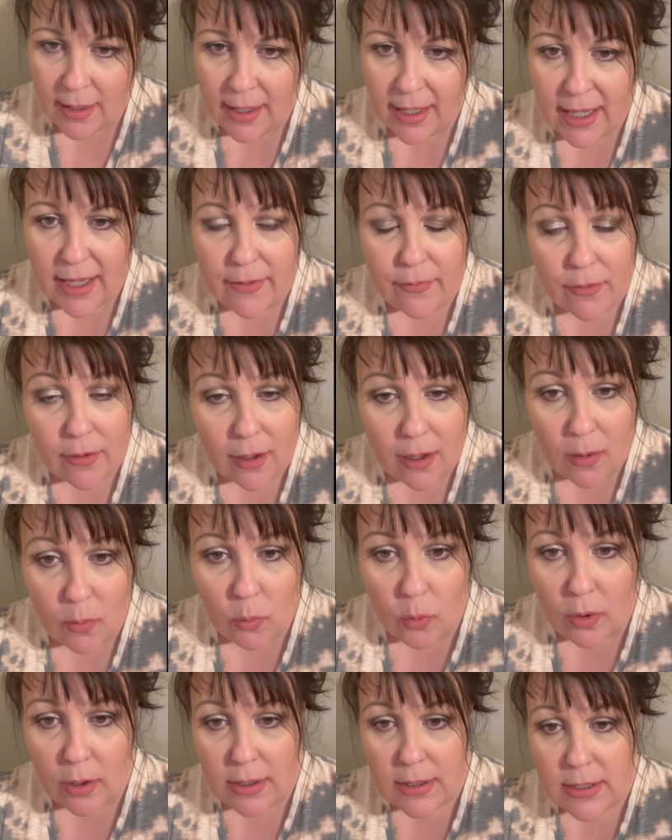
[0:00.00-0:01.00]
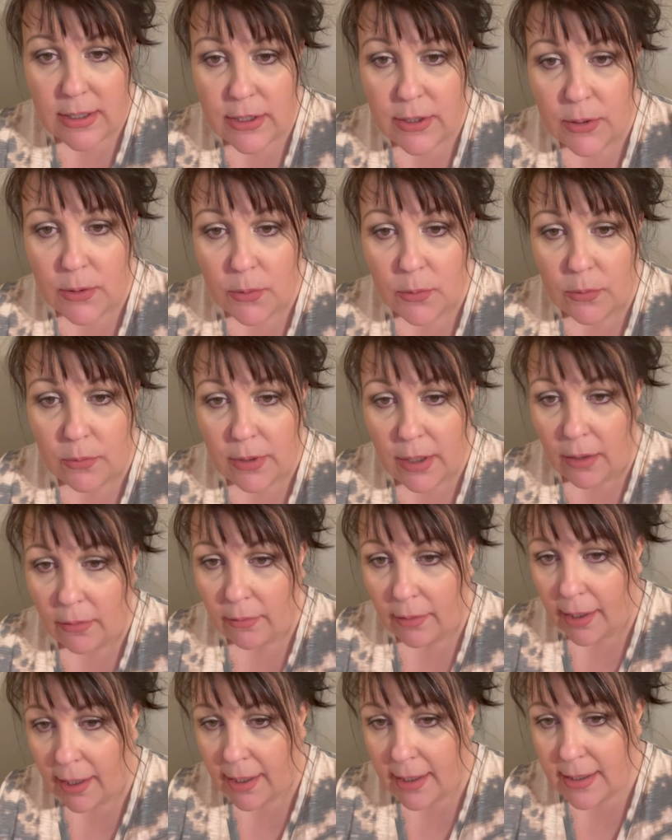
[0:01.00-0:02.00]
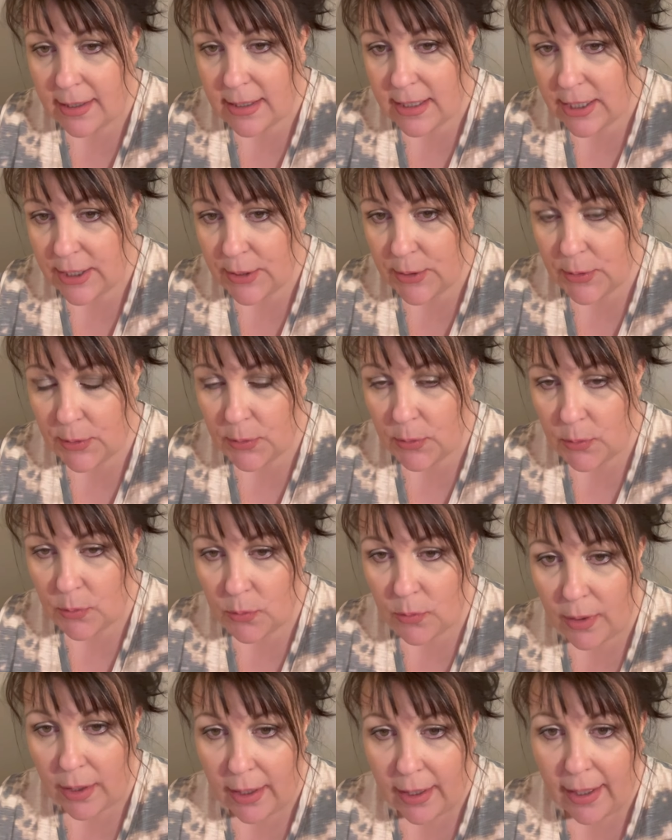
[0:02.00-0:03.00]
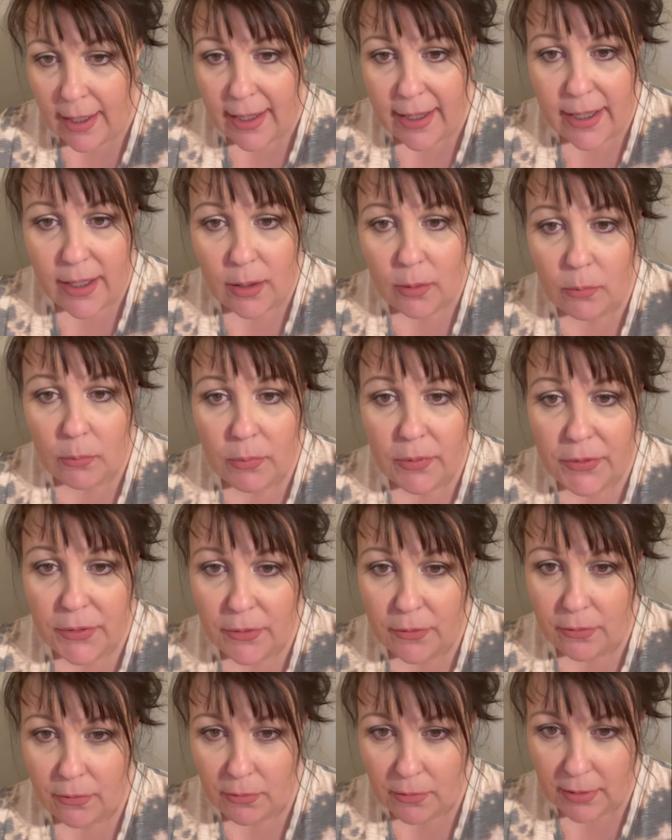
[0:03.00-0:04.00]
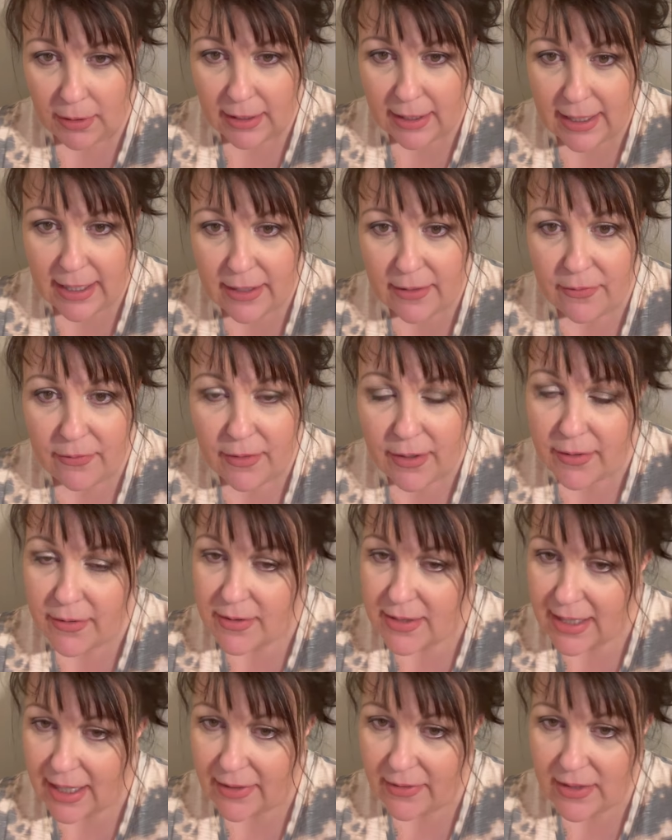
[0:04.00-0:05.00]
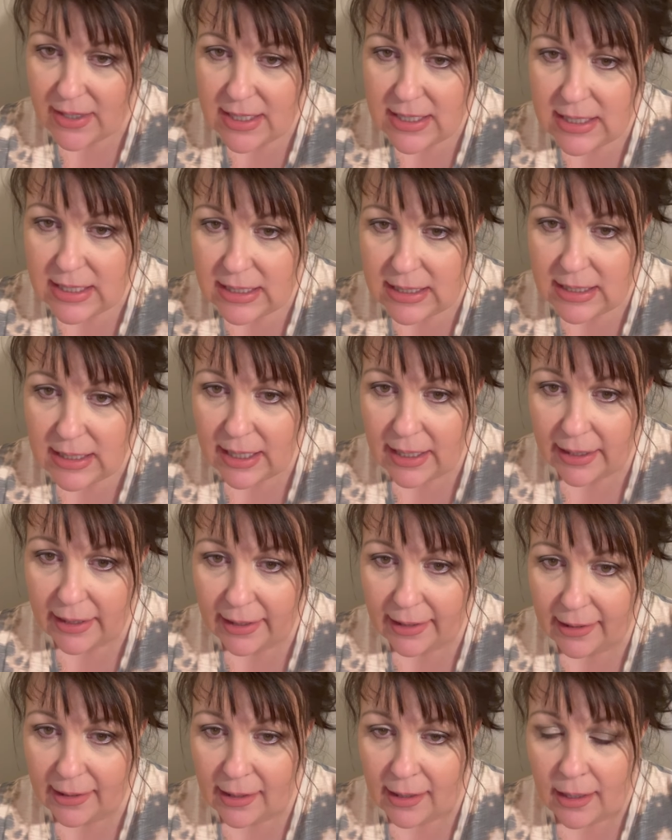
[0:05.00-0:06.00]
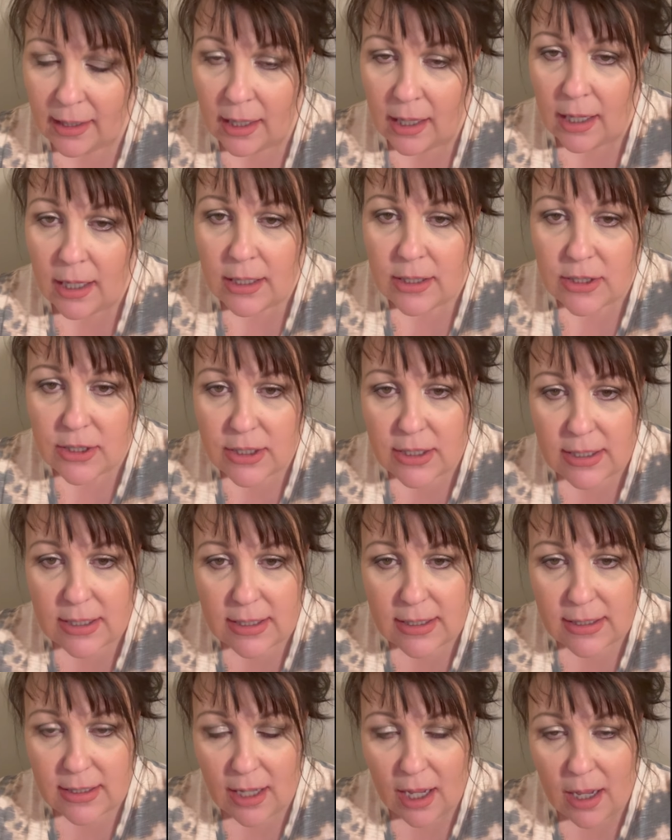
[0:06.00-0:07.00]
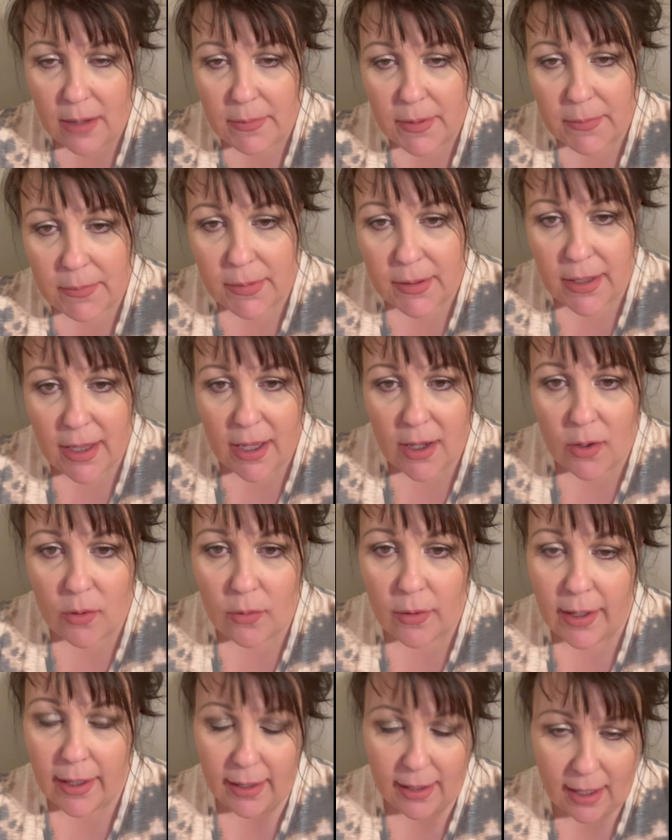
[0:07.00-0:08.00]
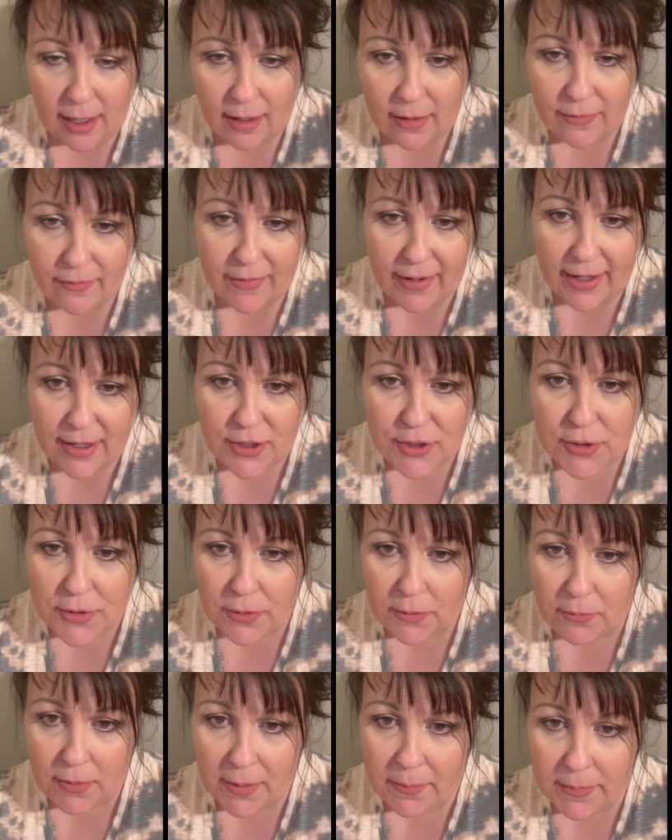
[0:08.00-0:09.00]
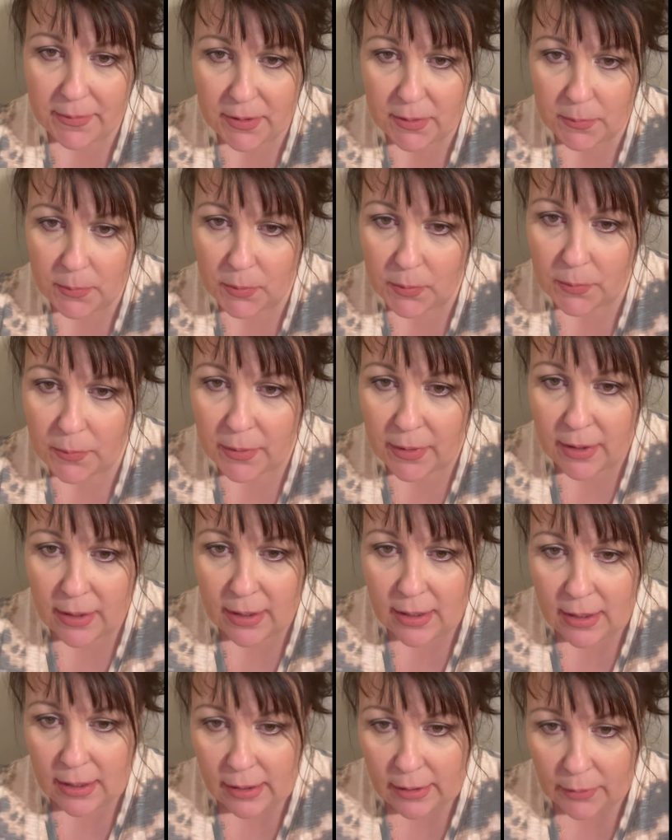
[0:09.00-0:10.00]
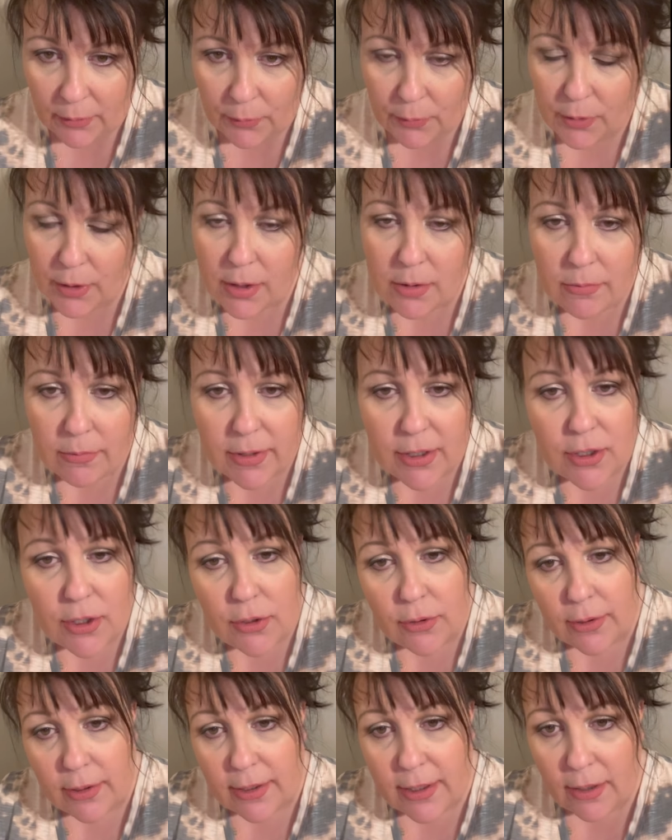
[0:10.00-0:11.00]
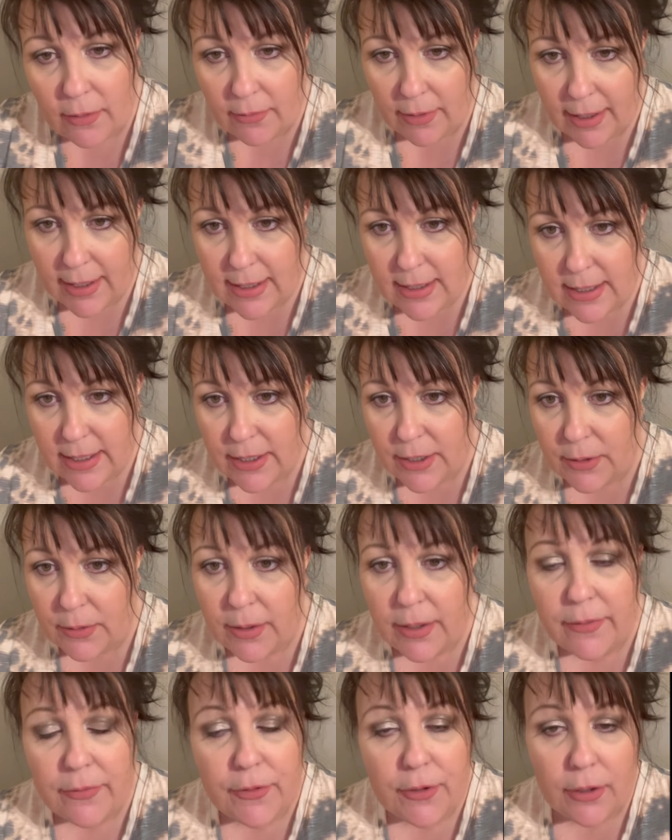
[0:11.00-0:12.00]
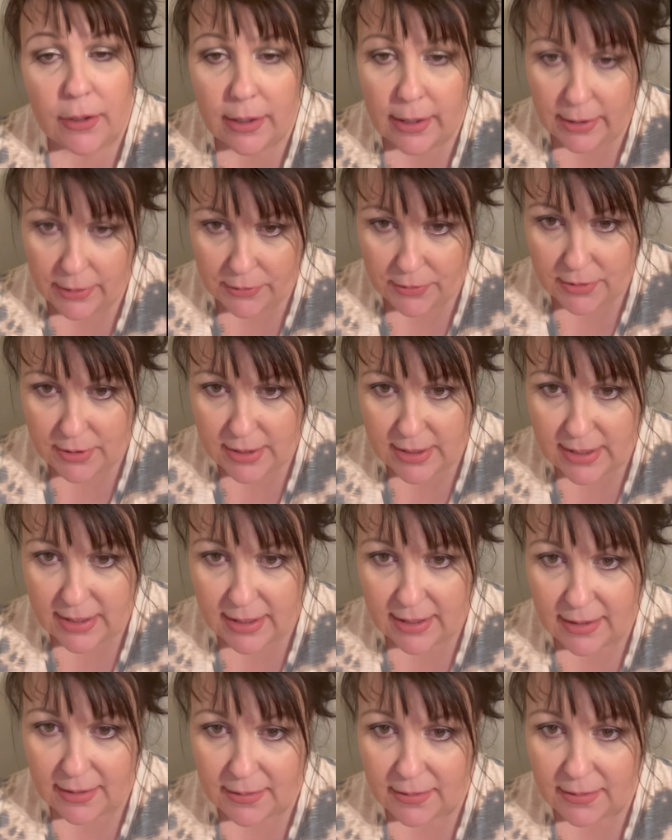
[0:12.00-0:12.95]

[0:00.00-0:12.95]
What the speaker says: If y'all want to donate to help with the relief of Southeast Kentucky, just comment below and I'll find you a reputable group that you could donate to if you're interested.